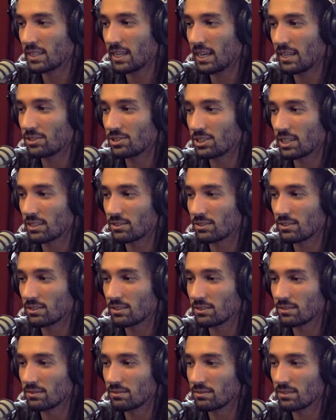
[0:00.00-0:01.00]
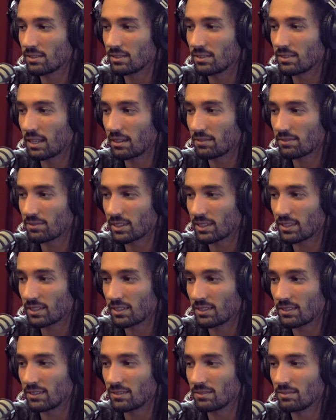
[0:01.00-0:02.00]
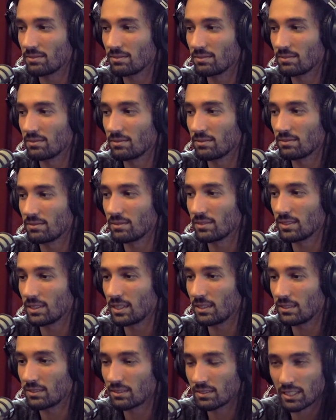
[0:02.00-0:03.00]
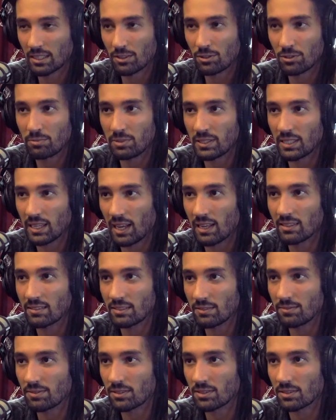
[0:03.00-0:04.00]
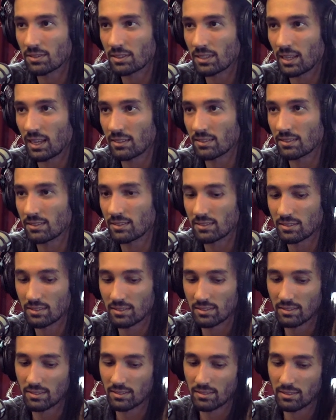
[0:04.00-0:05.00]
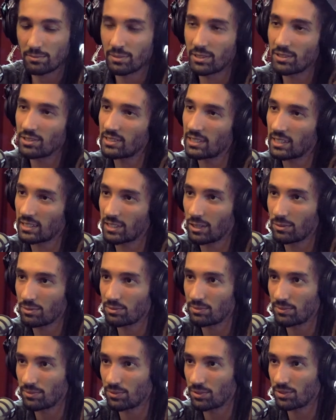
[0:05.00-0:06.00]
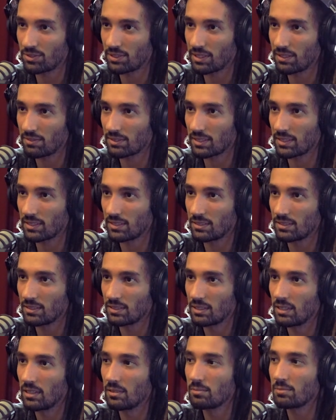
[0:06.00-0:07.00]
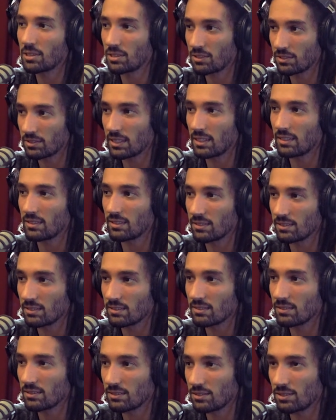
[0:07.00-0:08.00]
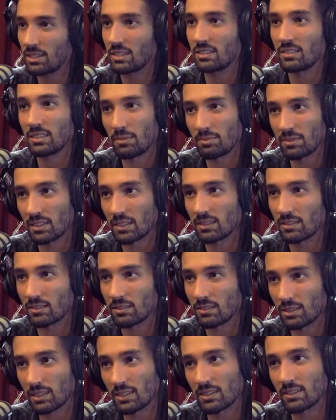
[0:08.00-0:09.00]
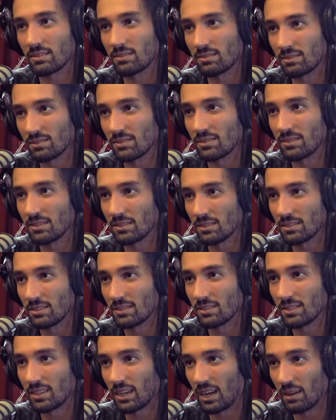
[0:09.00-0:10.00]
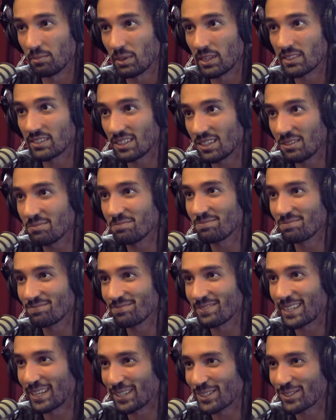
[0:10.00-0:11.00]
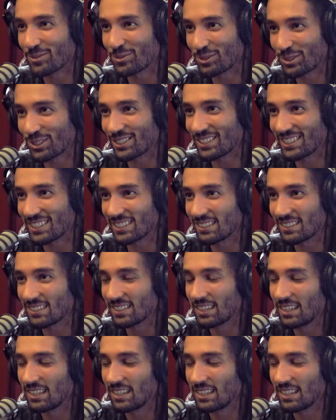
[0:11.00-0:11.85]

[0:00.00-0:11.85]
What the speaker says: yeah, in general, self-care could be as difficult as the period that comes before self-care, because then you're accepting, okay, I messed up and I should work on it.